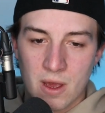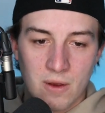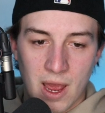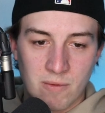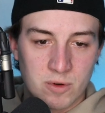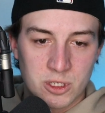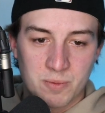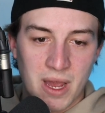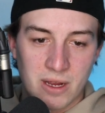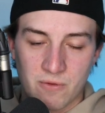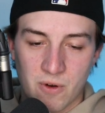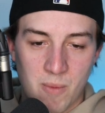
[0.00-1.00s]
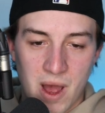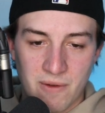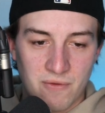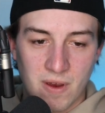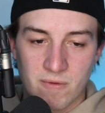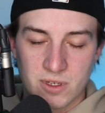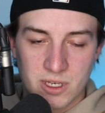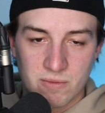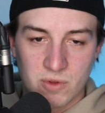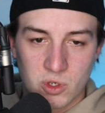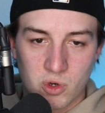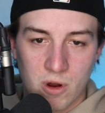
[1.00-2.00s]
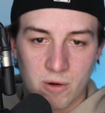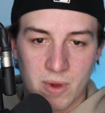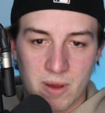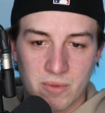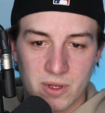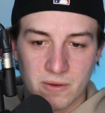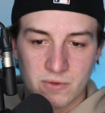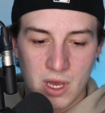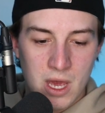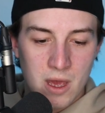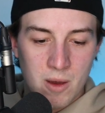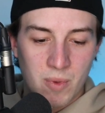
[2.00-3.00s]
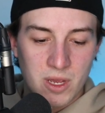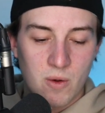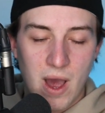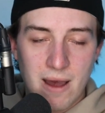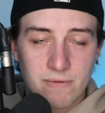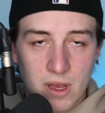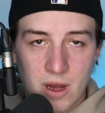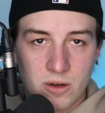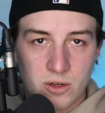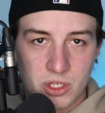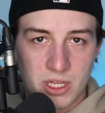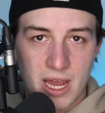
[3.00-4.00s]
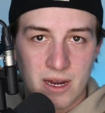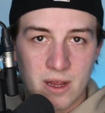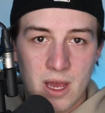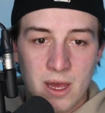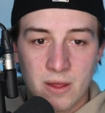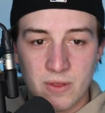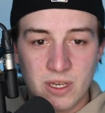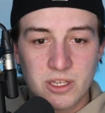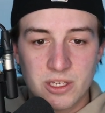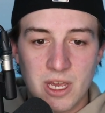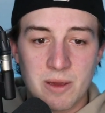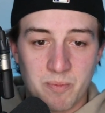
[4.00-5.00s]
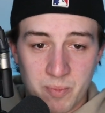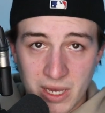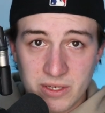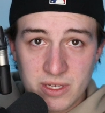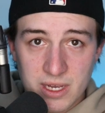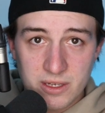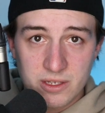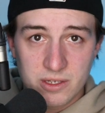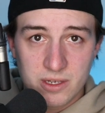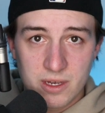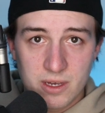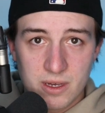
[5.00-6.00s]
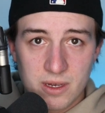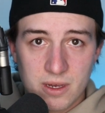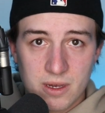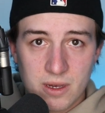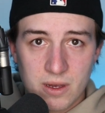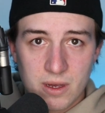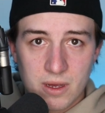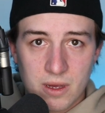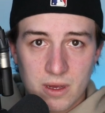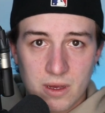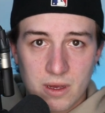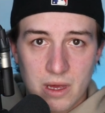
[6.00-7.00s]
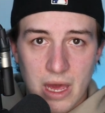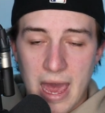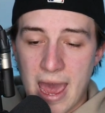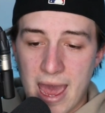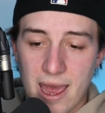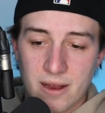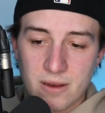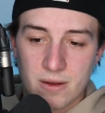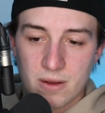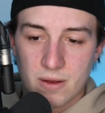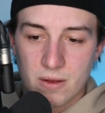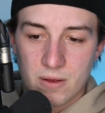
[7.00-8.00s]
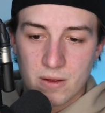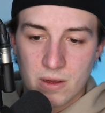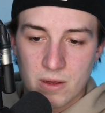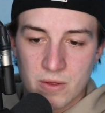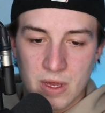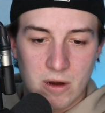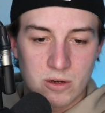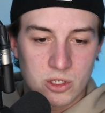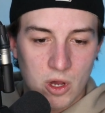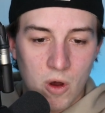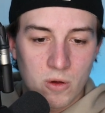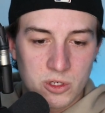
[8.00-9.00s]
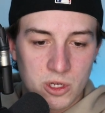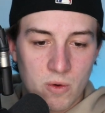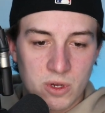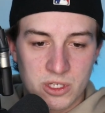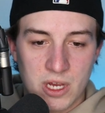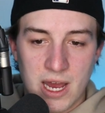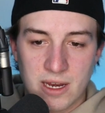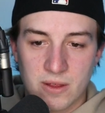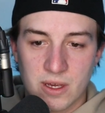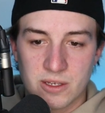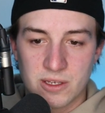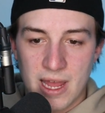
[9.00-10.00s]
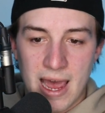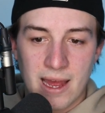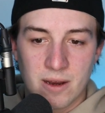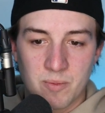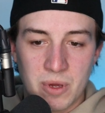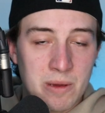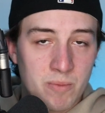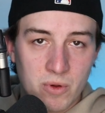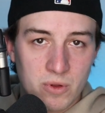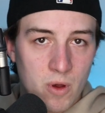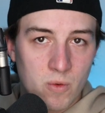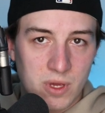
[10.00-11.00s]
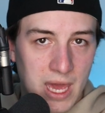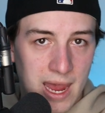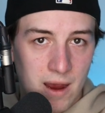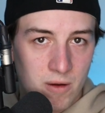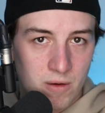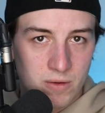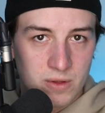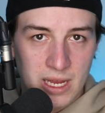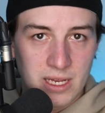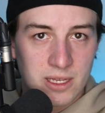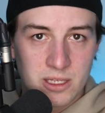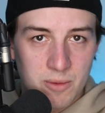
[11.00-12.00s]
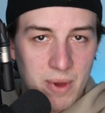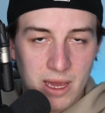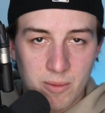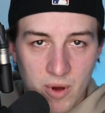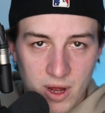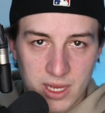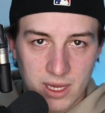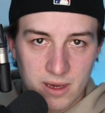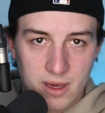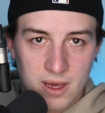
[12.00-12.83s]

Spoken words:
and respect for my favorite team, the Toronto Maple Leafs. But you have to understand, this is a business. And there is also a side of this that people don't care. They need to make money.